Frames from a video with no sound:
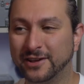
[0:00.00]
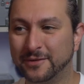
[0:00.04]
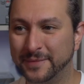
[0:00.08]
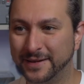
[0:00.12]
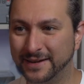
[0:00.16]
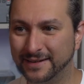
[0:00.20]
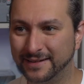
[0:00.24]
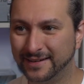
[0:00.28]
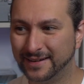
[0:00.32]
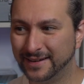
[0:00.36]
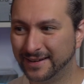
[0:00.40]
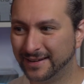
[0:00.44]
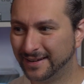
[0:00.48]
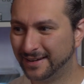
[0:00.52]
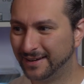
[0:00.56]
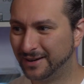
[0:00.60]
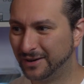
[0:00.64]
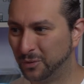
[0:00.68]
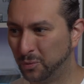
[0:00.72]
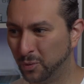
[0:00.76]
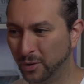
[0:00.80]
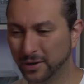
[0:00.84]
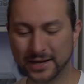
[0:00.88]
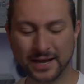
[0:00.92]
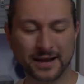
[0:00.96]
I've been
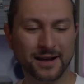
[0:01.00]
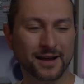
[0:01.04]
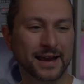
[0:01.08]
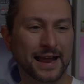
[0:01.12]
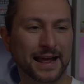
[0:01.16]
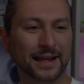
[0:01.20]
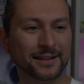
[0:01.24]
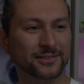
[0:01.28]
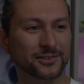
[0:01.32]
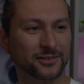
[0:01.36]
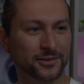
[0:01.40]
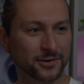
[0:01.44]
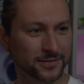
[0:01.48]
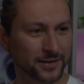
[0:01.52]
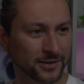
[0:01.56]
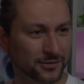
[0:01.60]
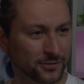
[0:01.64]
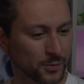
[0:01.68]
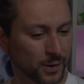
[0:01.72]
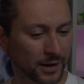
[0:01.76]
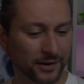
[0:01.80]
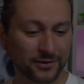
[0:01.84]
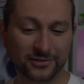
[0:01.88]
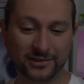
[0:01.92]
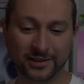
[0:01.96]
working on answering these
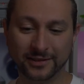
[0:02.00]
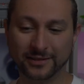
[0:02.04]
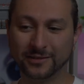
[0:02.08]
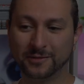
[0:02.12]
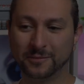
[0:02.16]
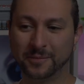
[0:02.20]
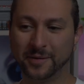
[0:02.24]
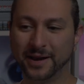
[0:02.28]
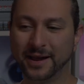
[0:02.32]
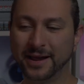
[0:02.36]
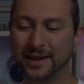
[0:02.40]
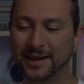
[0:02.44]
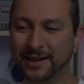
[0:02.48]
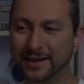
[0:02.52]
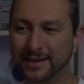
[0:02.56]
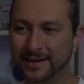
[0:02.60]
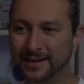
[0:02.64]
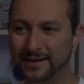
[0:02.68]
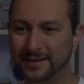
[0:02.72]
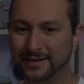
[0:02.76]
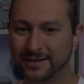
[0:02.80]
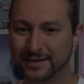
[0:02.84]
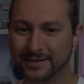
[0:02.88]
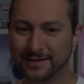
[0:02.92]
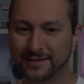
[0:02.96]
questions, but I
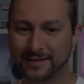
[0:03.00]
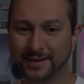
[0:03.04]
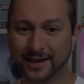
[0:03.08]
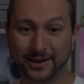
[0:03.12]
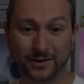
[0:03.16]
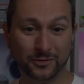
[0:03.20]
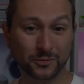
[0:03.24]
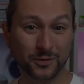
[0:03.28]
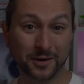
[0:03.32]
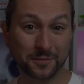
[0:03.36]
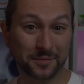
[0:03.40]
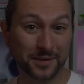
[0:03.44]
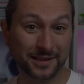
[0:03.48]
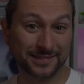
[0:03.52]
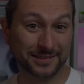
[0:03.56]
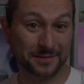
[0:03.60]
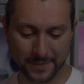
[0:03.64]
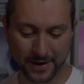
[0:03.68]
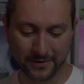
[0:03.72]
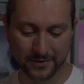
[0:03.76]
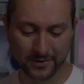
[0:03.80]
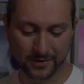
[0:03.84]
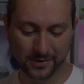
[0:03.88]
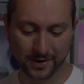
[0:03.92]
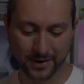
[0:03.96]
just want to play some
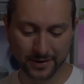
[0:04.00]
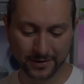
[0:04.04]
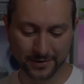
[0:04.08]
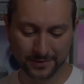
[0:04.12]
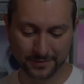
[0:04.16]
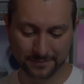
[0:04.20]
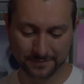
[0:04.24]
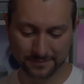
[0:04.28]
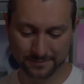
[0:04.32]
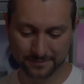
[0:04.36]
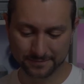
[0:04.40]
Mario Kart.